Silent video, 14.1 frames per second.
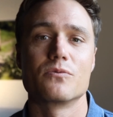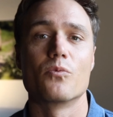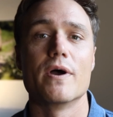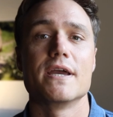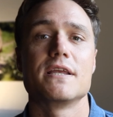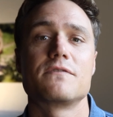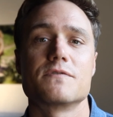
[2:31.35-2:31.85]

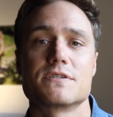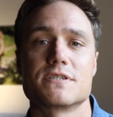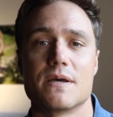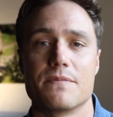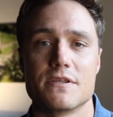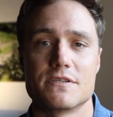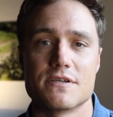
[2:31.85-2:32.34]
Wait for
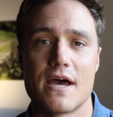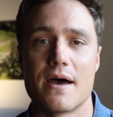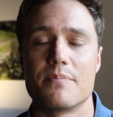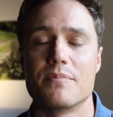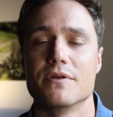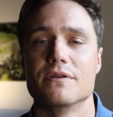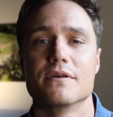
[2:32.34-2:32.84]
something to
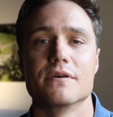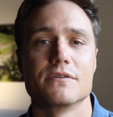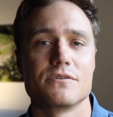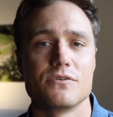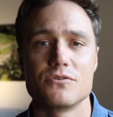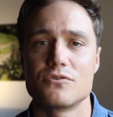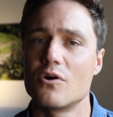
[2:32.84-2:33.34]
happen.
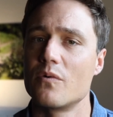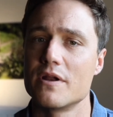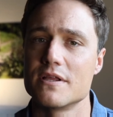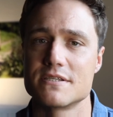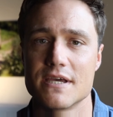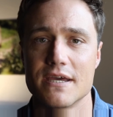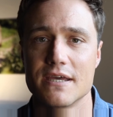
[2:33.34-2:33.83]
You don't
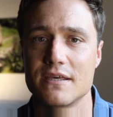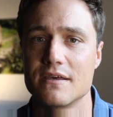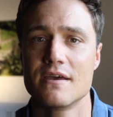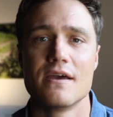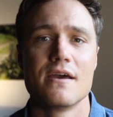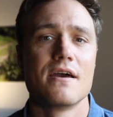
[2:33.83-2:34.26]
want to take